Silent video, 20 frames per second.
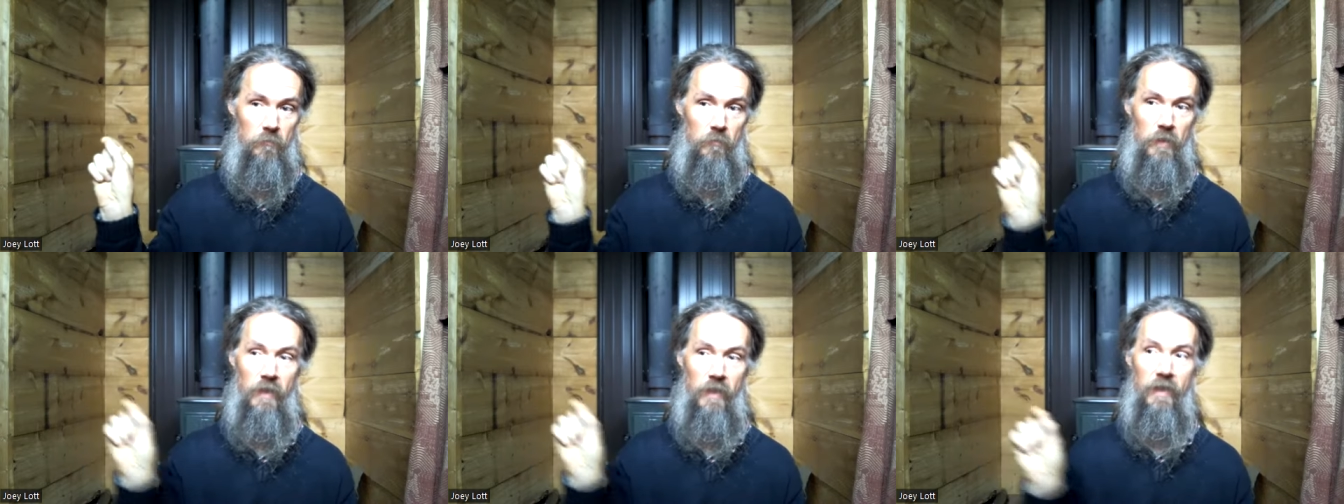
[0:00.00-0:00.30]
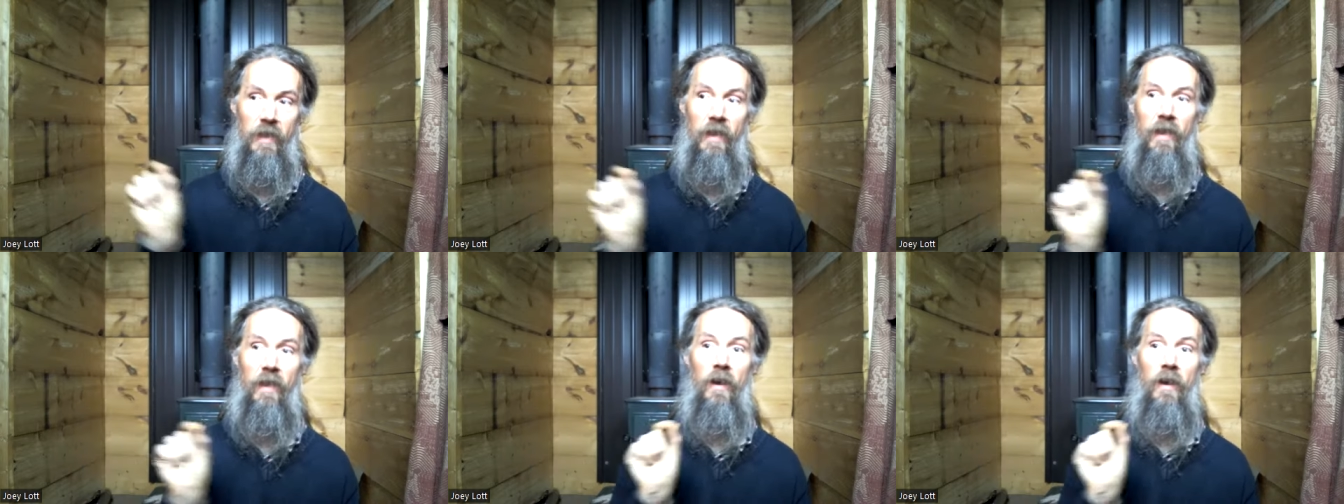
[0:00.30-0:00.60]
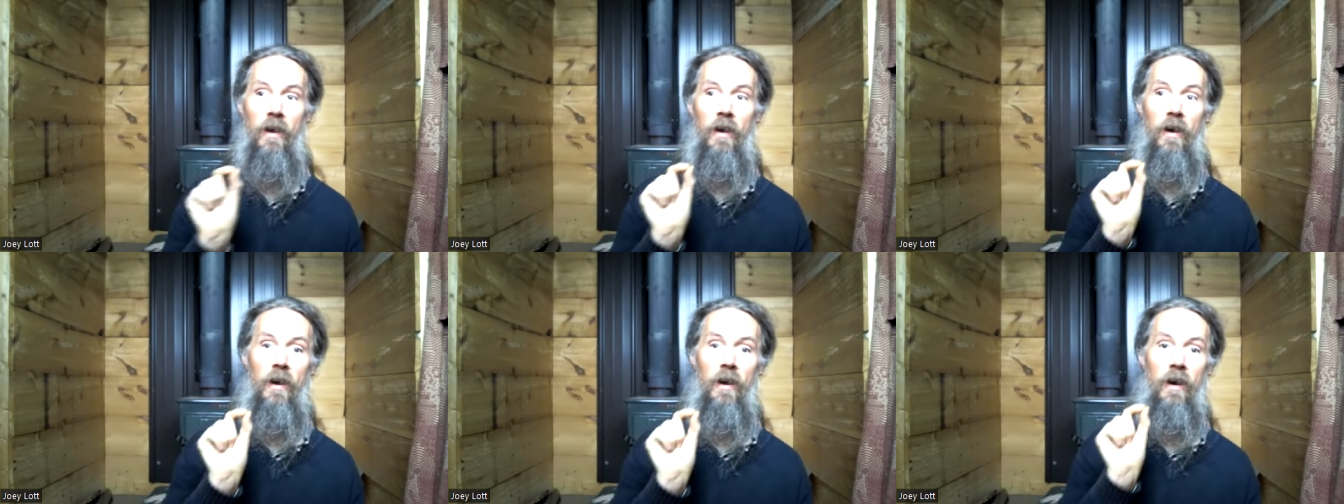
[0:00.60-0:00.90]
Like
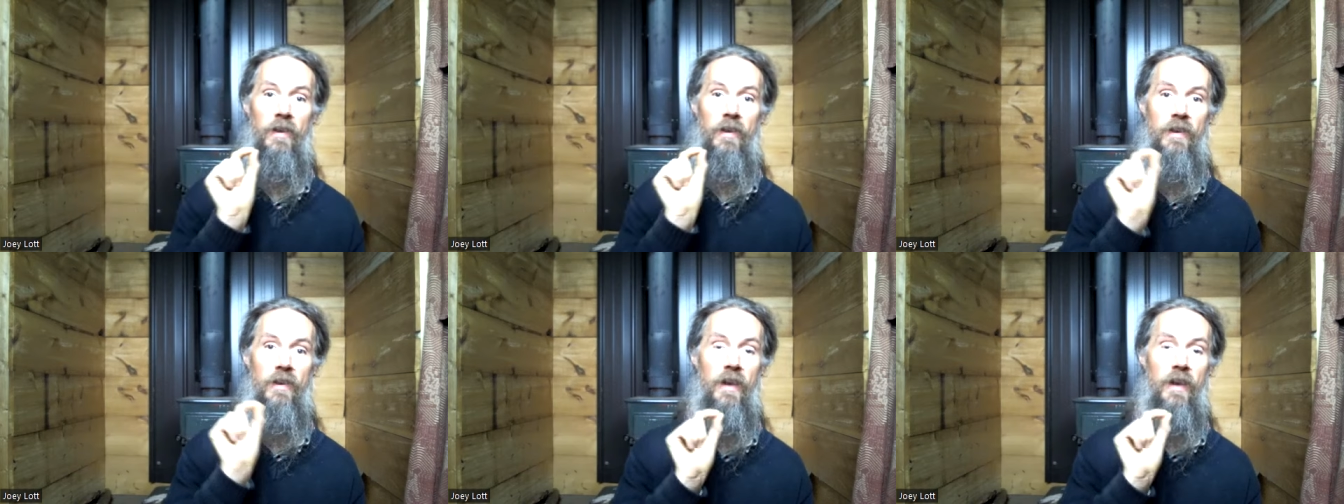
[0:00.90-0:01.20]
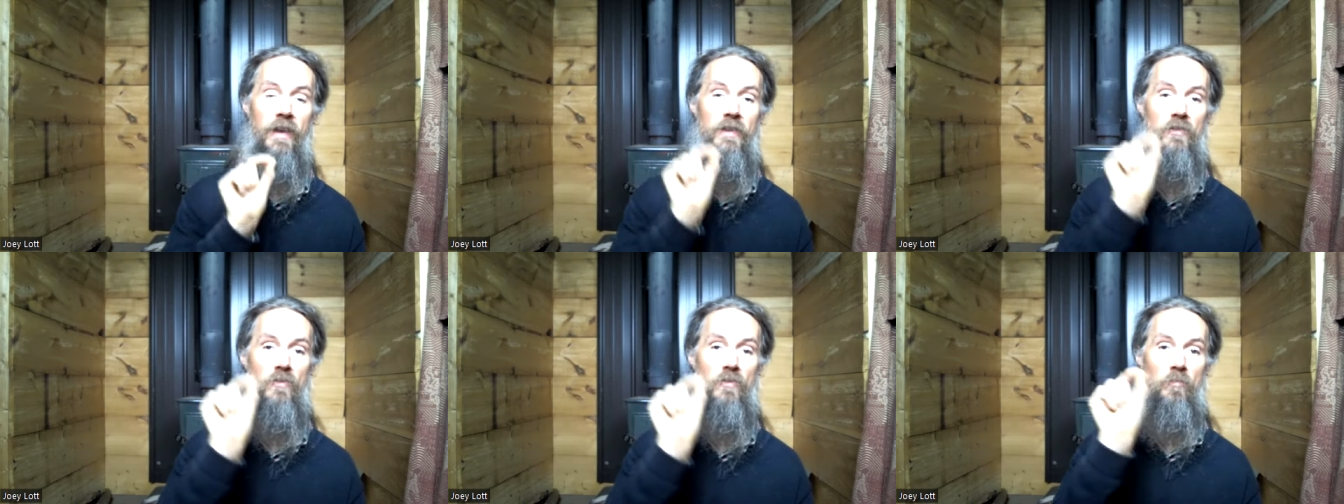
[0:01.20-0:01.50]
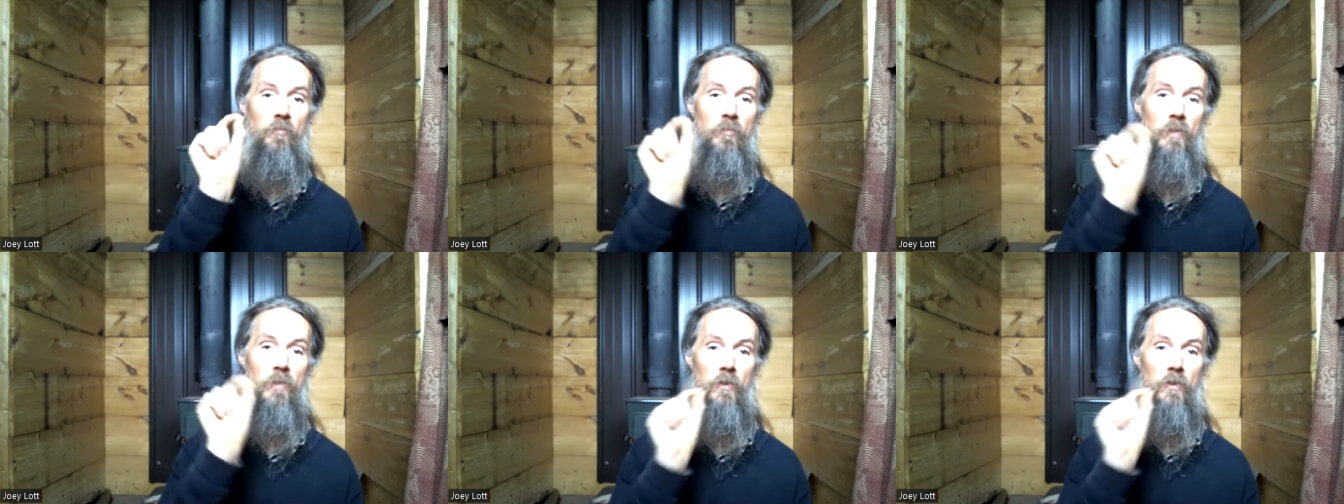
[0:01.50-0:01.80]
a nice
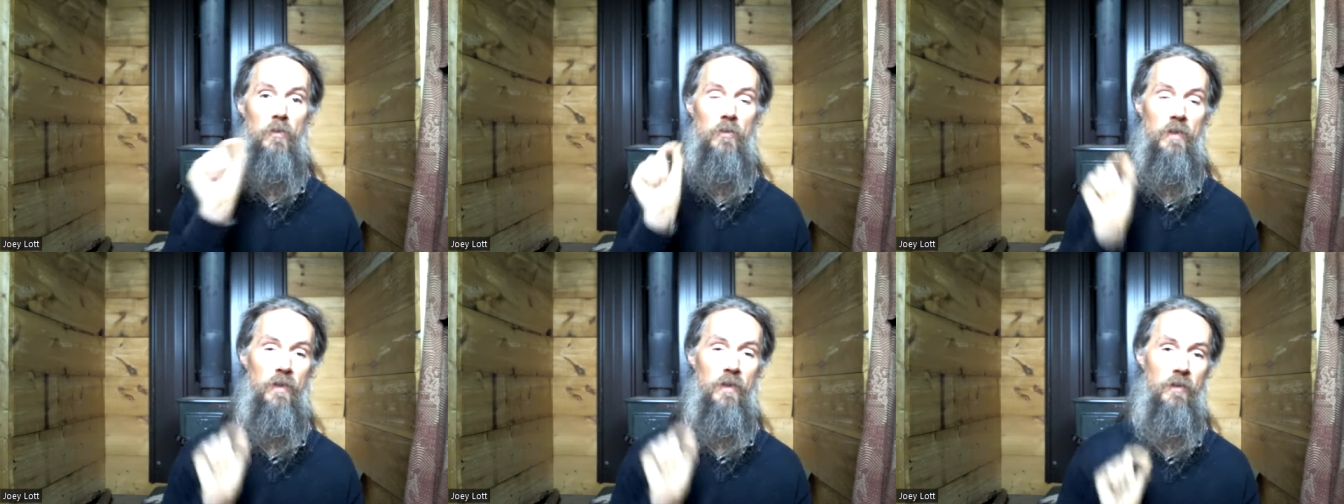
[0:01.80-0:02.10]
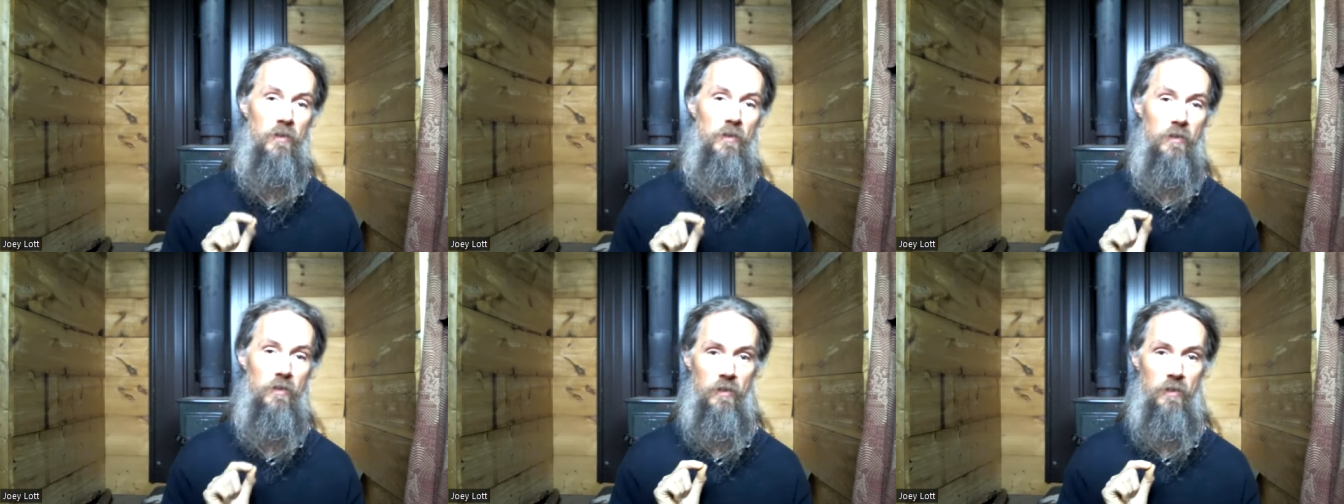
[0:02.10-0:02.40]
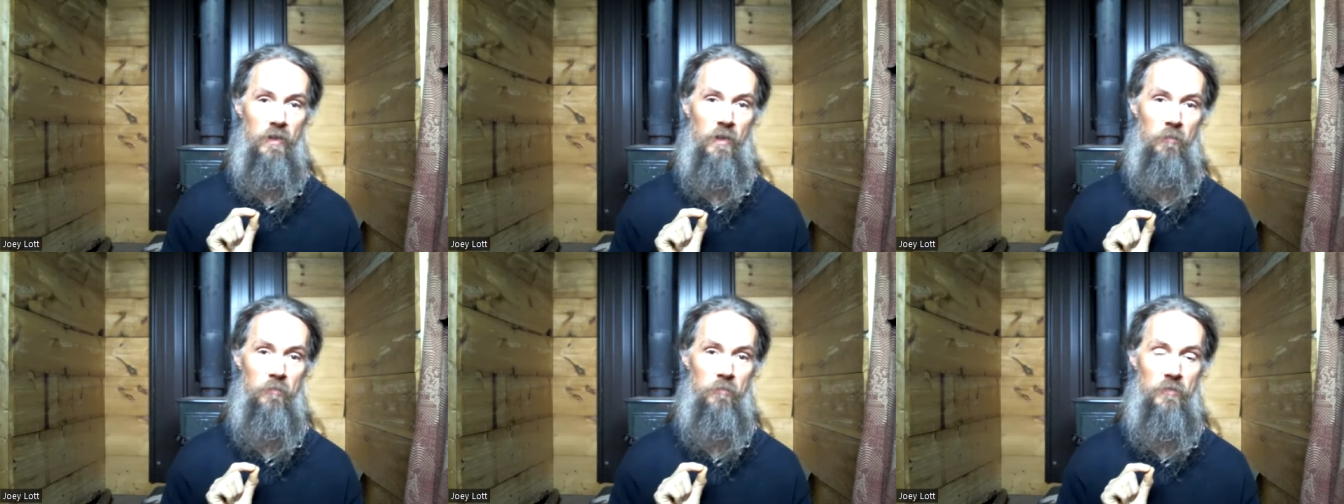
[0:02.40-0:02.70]
mood
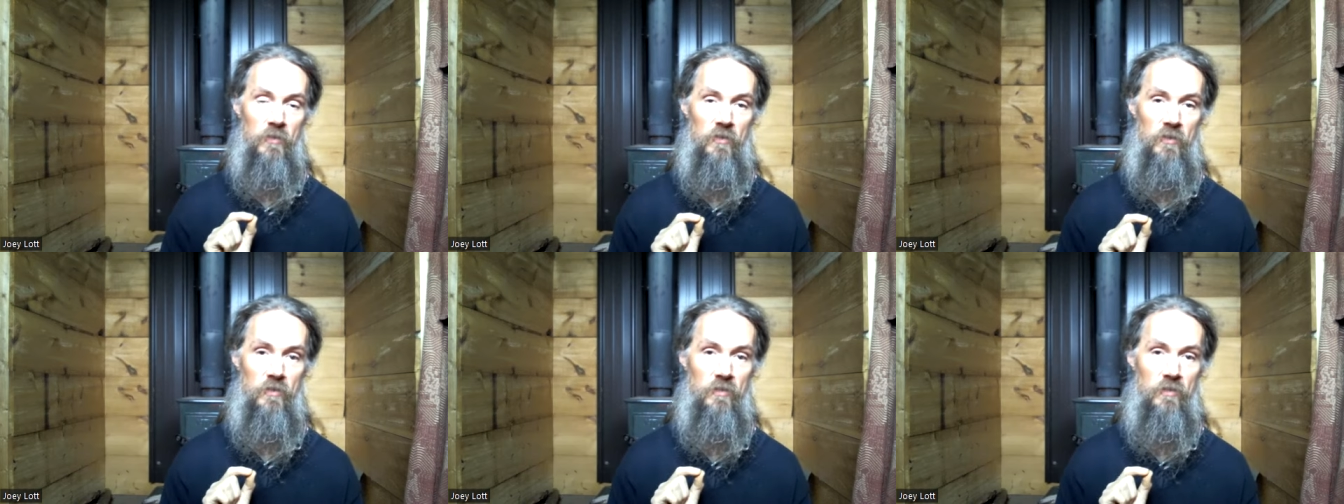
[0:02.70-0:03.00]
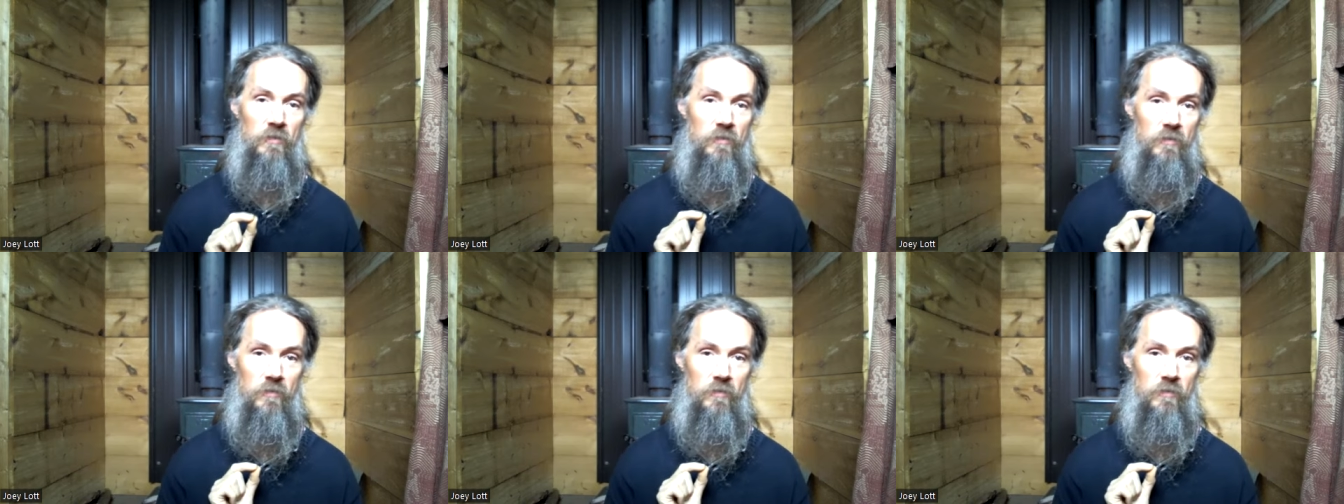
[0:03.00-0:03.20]
comes.